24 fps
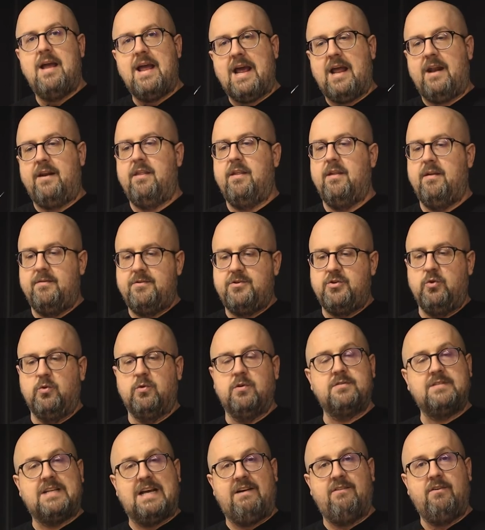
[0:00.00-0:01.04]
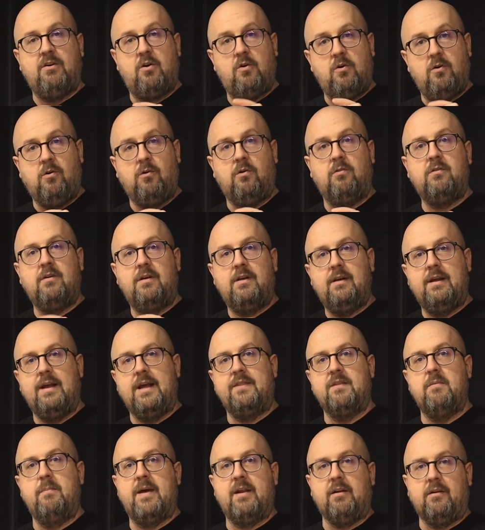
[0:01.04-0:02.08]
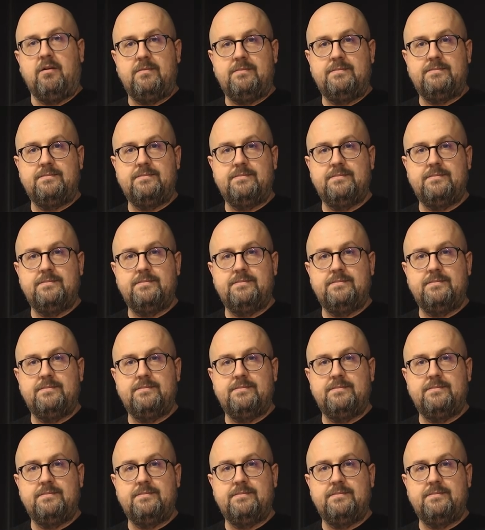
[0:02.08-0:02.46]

and the tools have a hole in the middle.